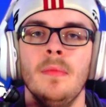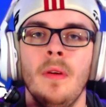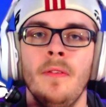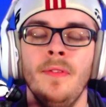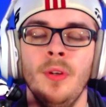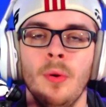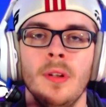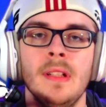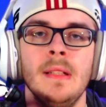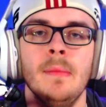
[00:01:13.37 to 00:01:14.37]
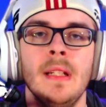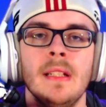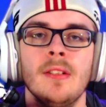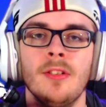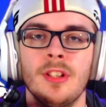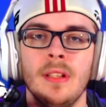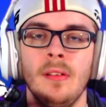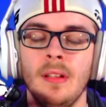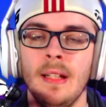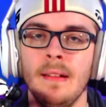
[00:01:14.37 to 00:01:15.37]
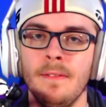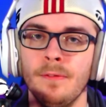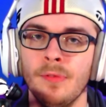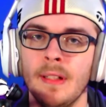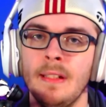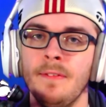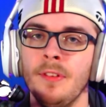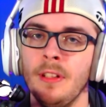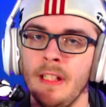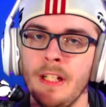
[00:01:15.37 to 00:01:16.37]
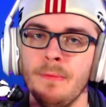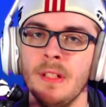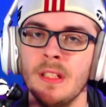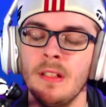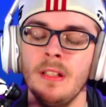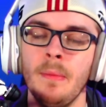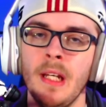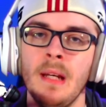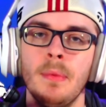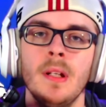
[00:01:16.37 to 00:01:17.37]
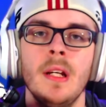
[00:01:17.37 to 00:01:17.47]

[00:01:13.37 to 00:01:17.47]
of your teammates are still alive, ready for engagements on the map.